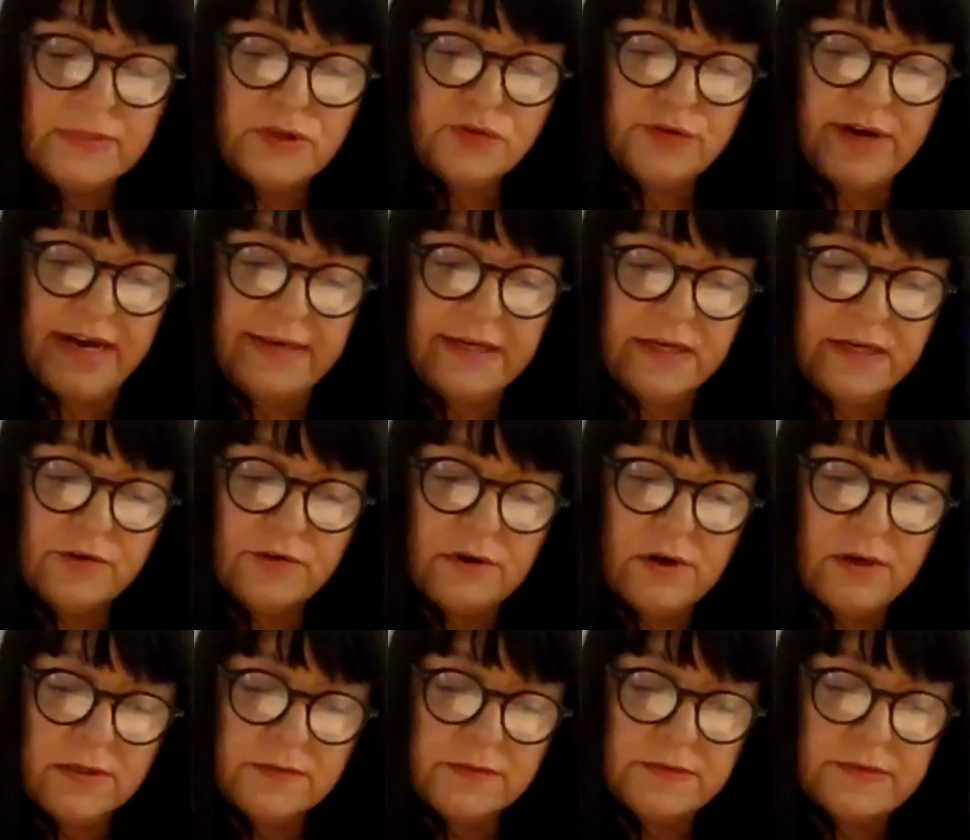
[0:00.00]
training
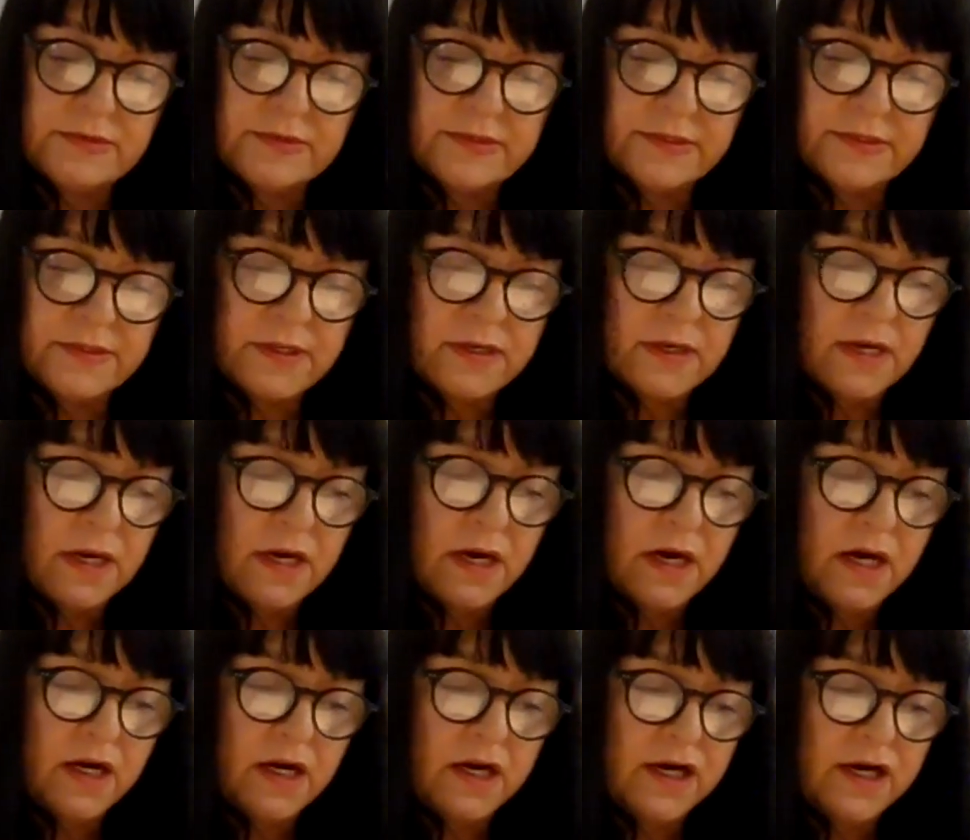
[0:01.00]
grants,
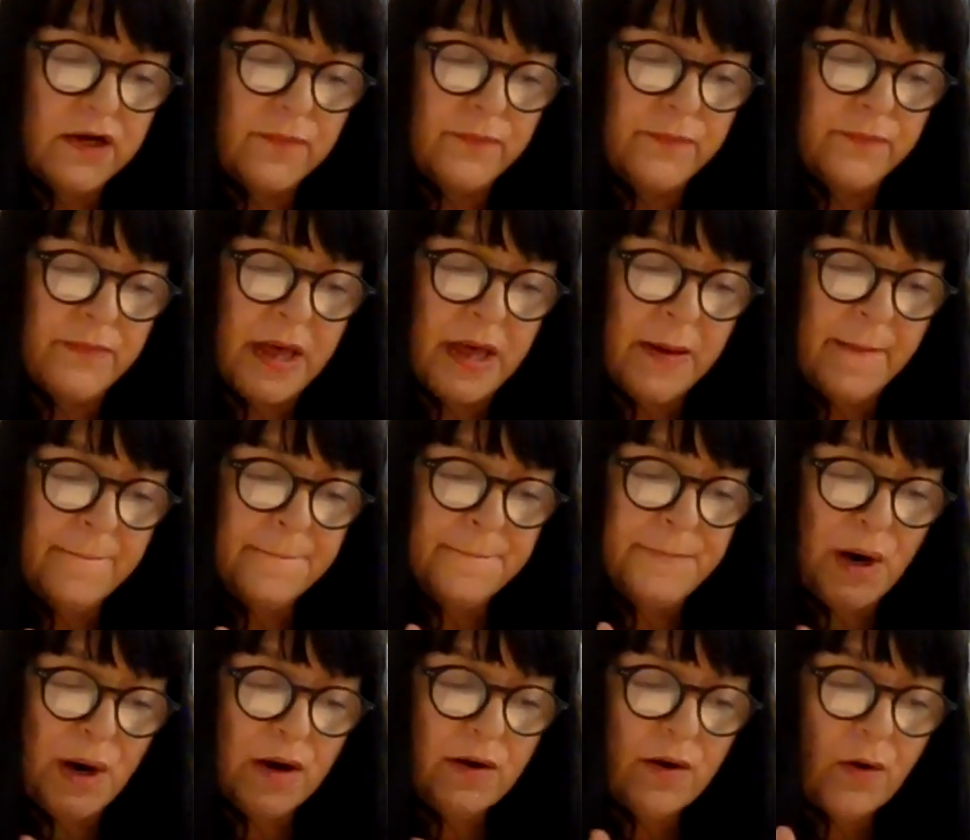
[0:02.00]

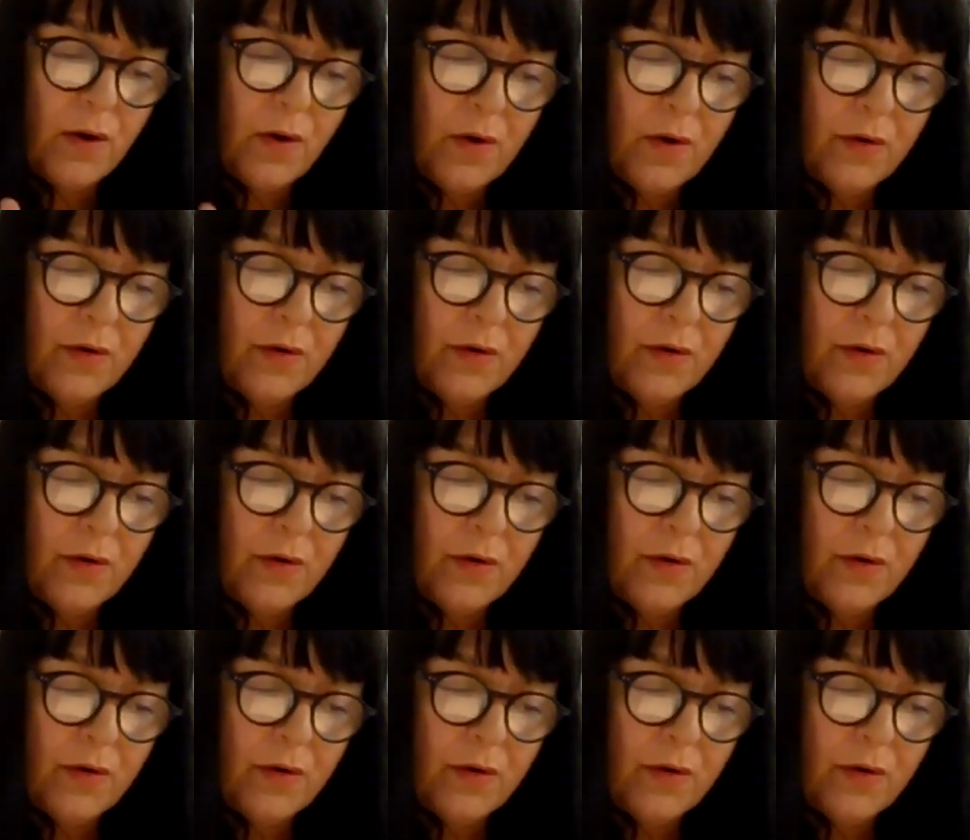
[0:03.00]
but